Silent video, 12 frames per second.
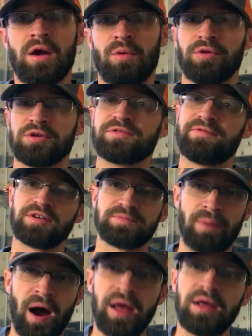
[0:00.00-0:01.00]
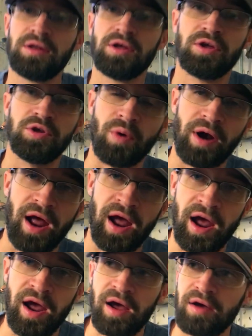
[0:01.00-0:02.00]
when those fish bite, you want to
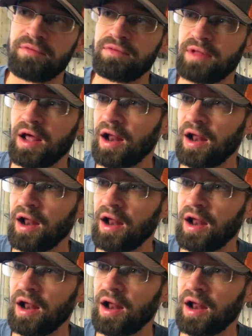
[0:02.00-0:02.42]
have that